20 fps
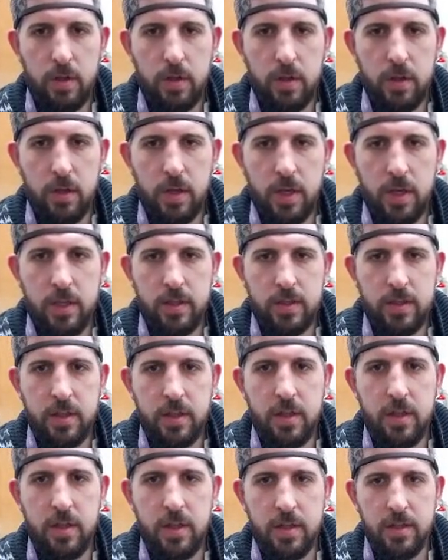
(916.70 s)

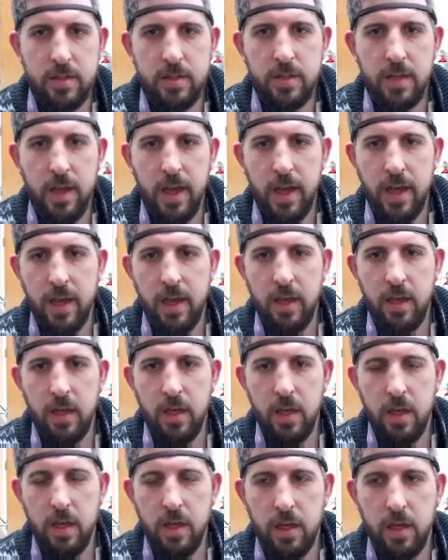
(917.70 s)
consider this a
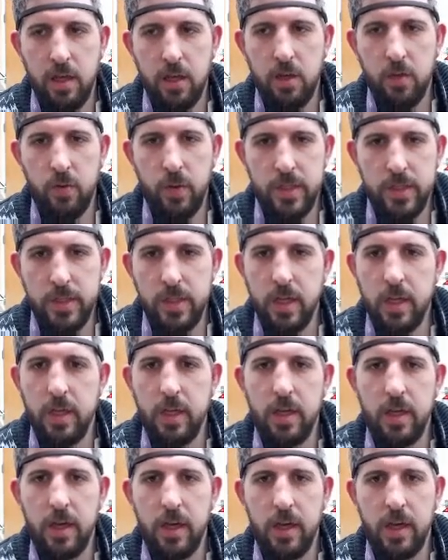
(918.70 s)

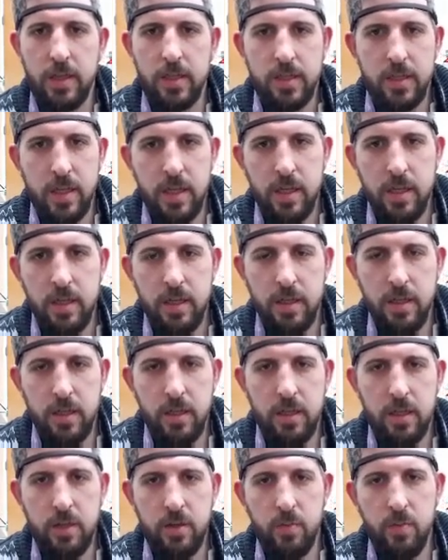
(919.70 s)
heuristic, as in,
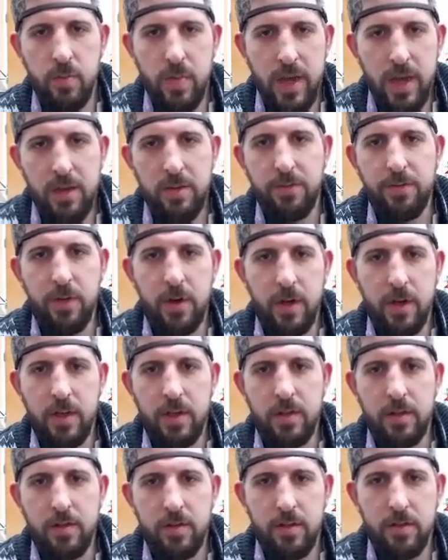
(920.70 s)
you may
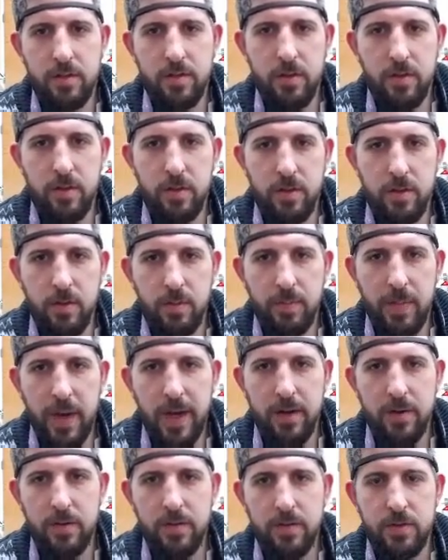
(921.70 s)
find, so the
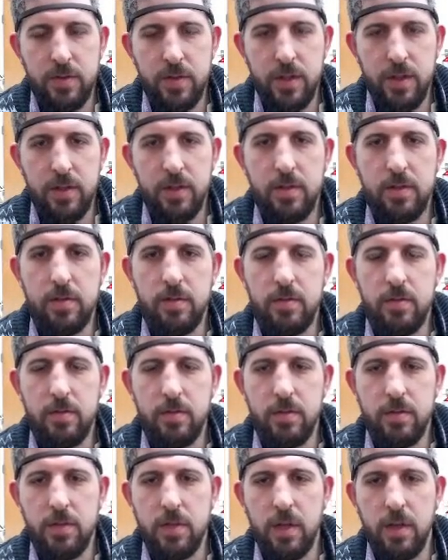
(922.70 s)
bounds, we
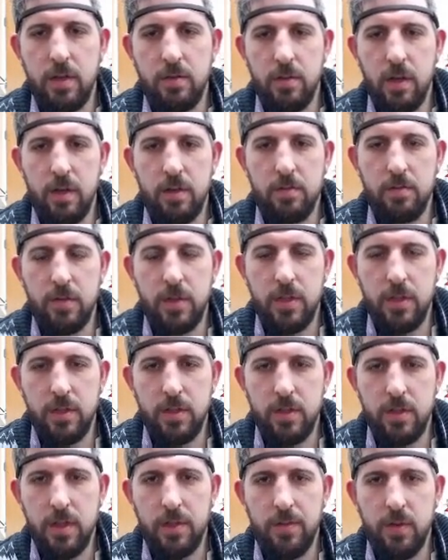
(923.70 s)

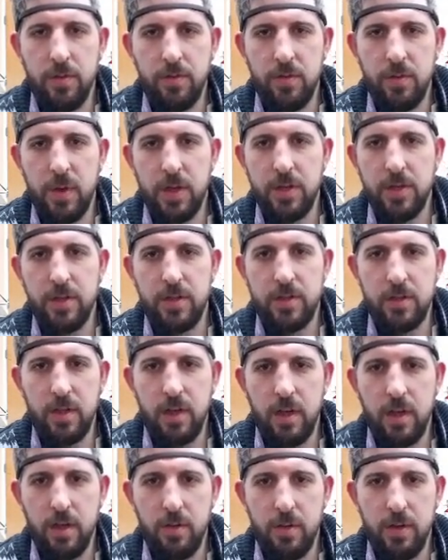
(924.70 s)
can give you information as to,
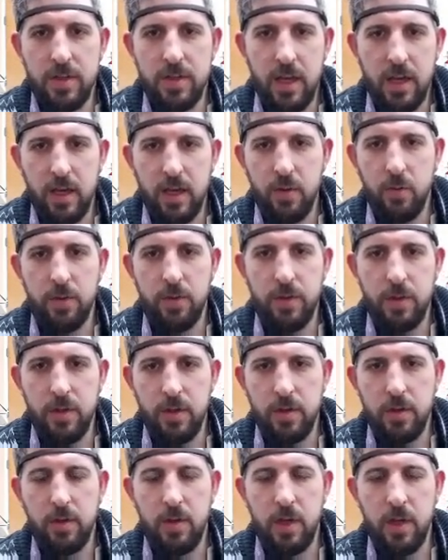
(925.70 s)
like, exactly what
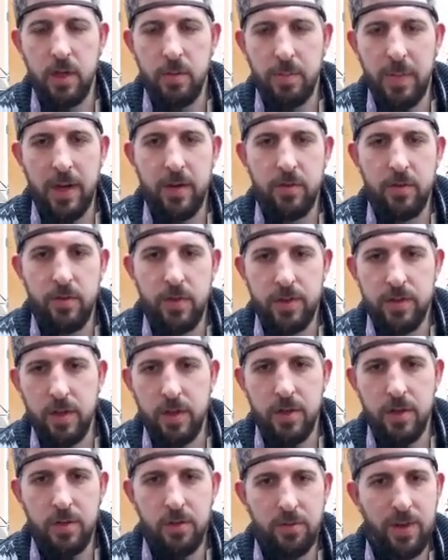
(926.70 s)
the boundaries
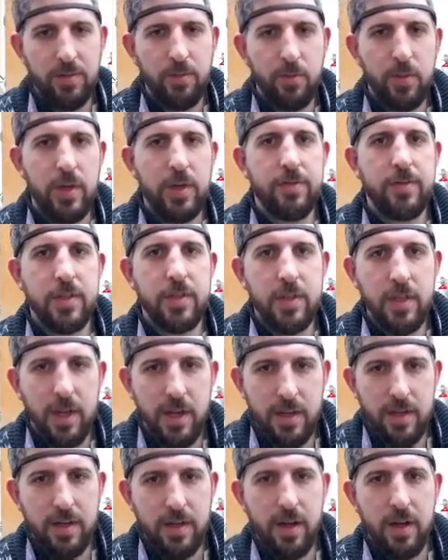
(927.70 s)
are that what we've
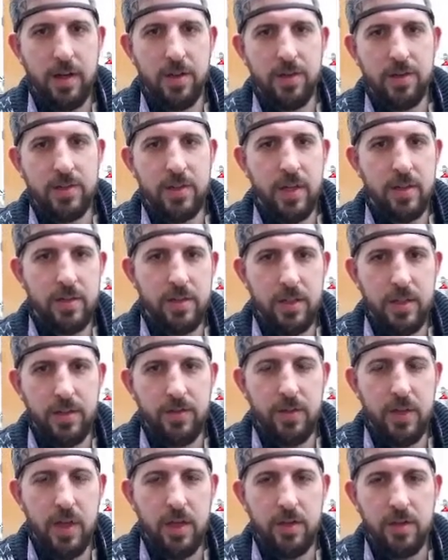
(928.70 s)
decided are the standard
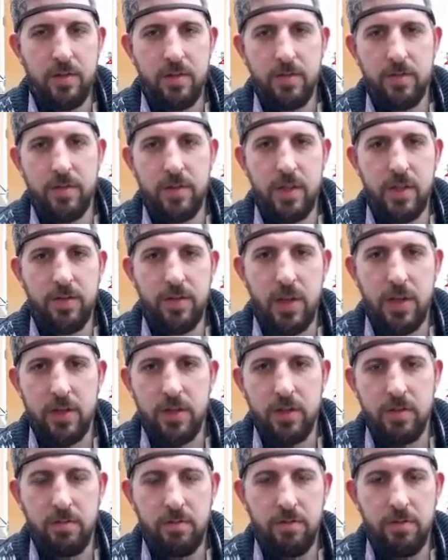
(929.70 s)

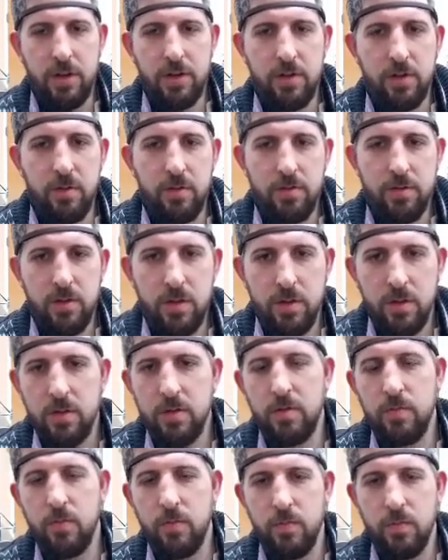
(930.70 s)
deviation thresholds that
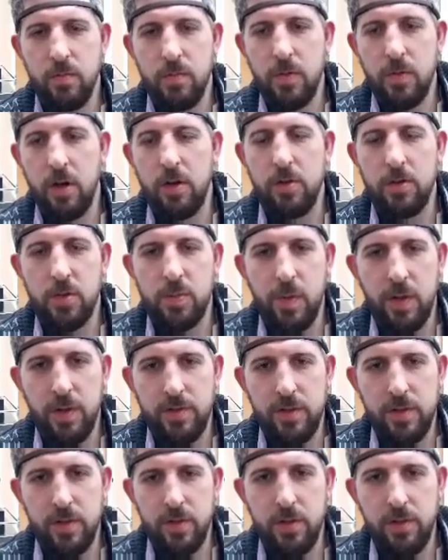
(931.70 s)
correspond
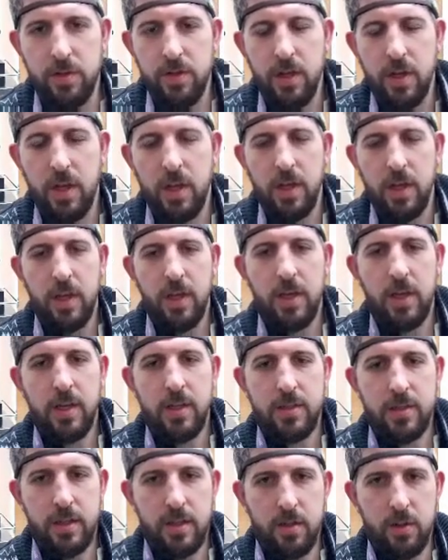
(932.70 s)
to good
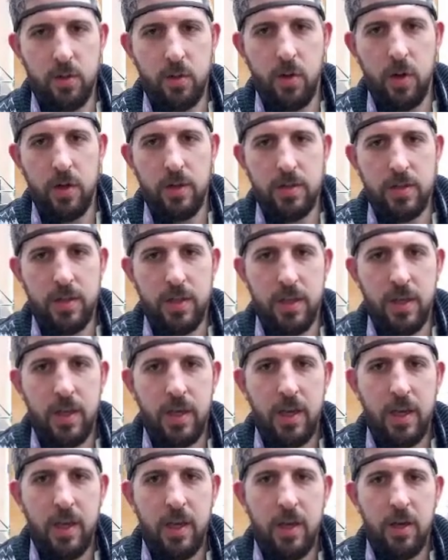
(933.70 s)
signal quality.
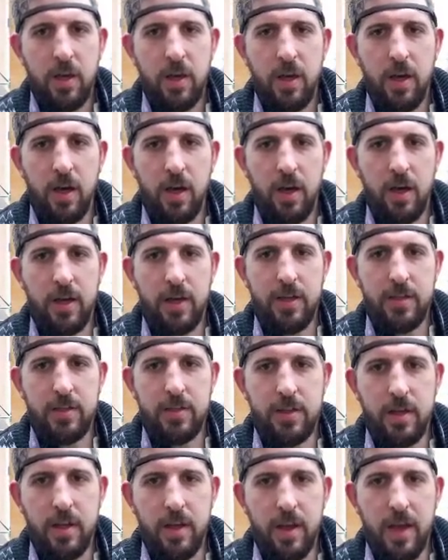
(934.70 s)

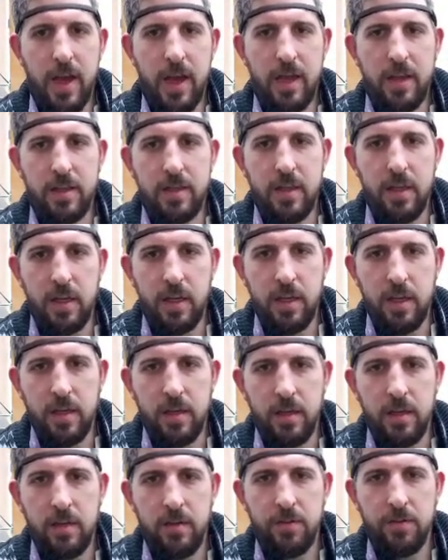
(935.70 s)
It's
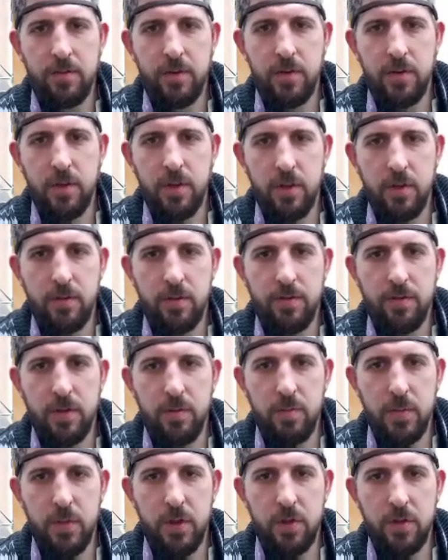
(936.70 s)
18 for the
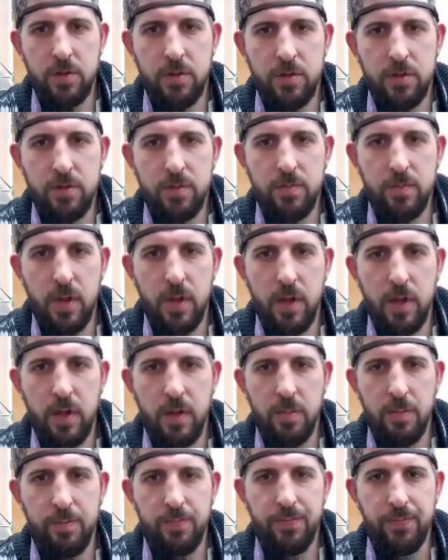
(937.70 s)
Muse.
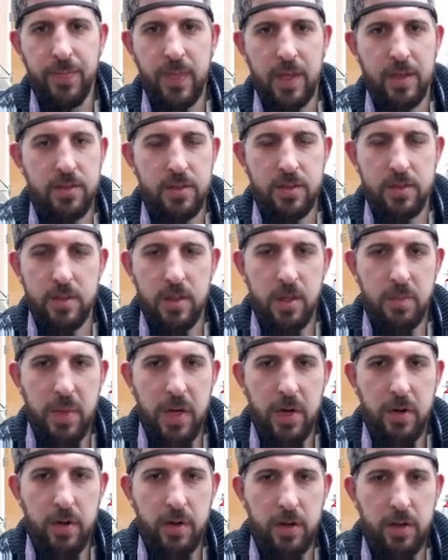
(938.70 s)
That's just an
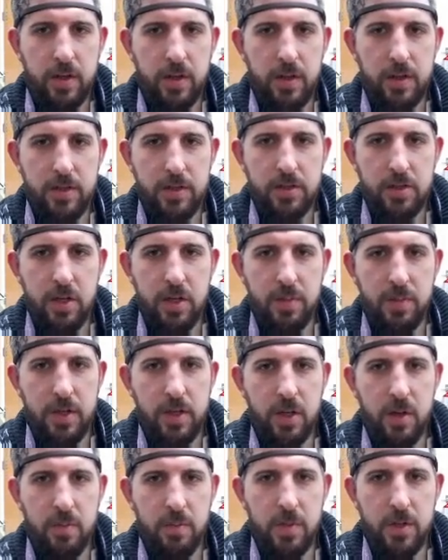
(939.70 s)
empirically determined
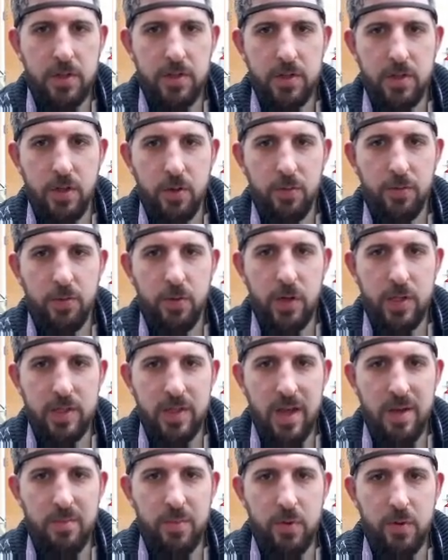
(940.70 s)
number. So, for
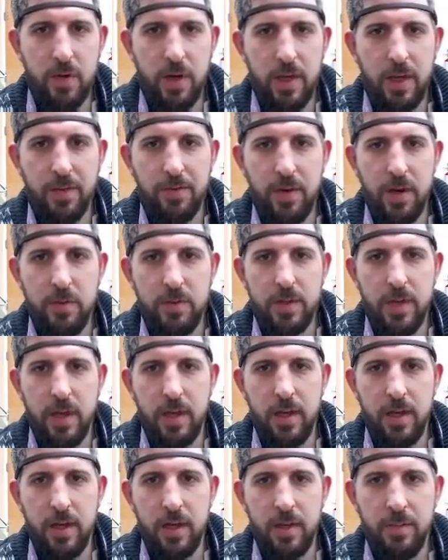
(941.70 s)
example, like, if I was
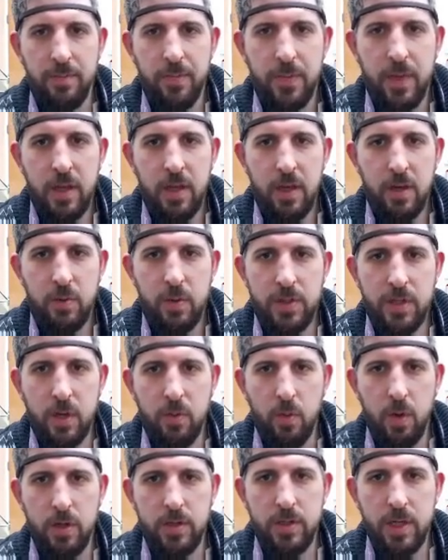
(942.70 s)
getting, which I
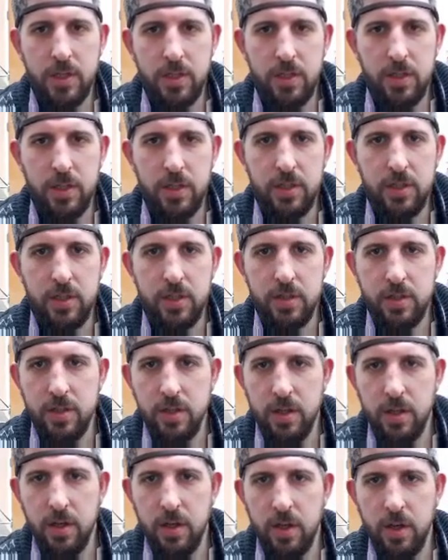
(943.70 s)
was actually just
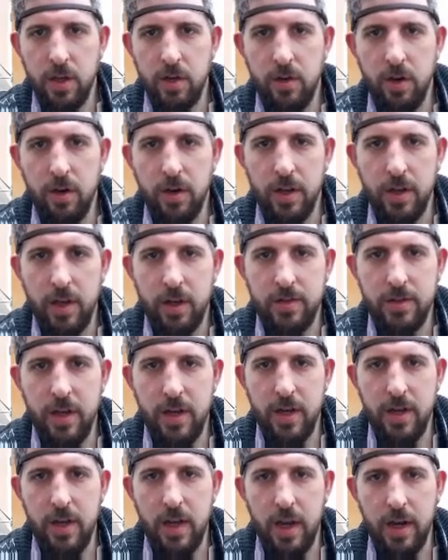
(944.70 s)
earlier on, like, I was
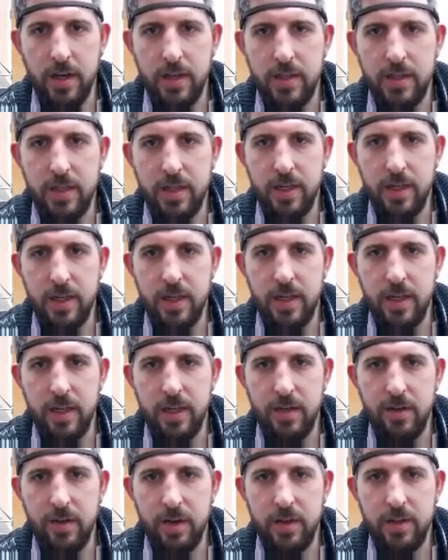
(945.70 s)
getting 19
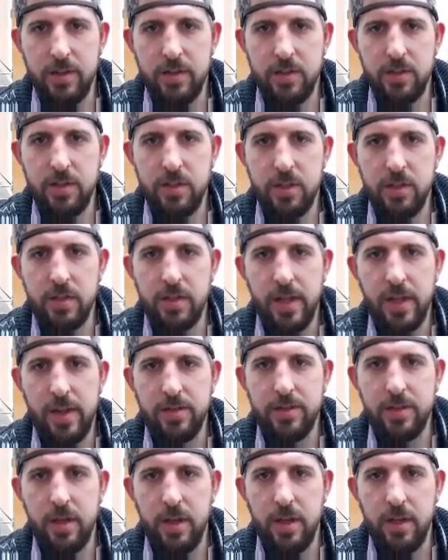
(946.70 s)
here, right? This is just
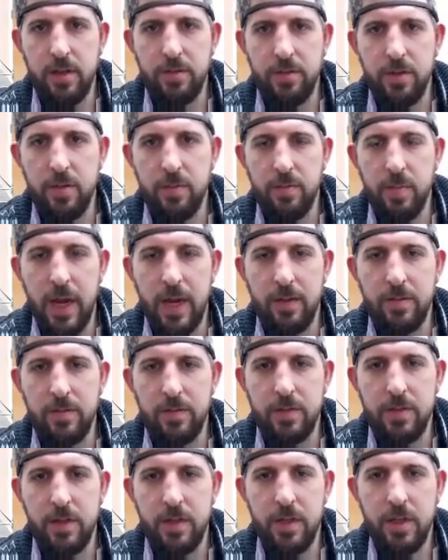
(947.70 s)
outside of the
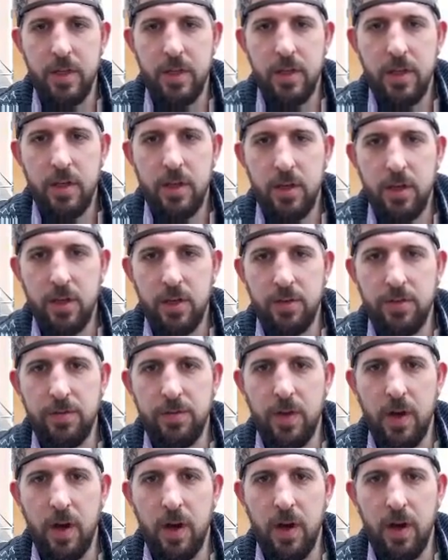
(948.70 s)
bound of
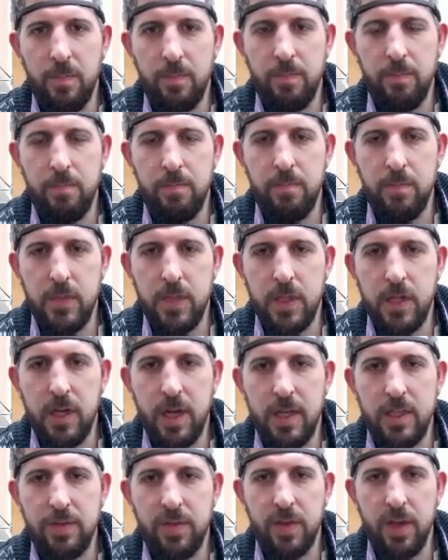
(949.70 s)
our
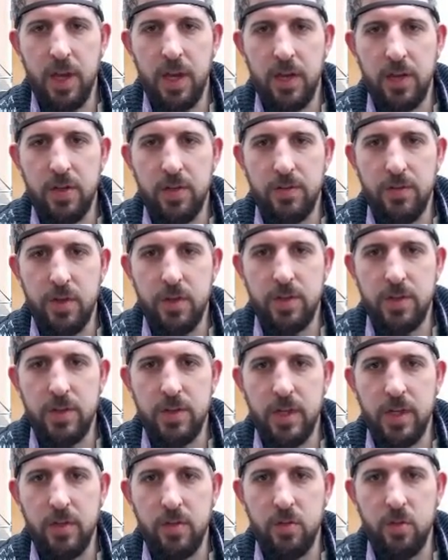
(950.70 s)
classification of good
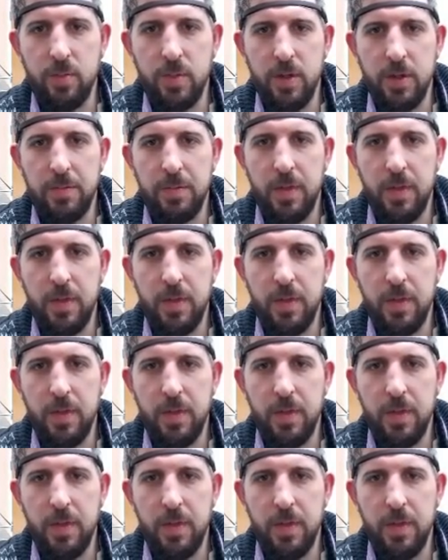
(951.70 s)
signal. But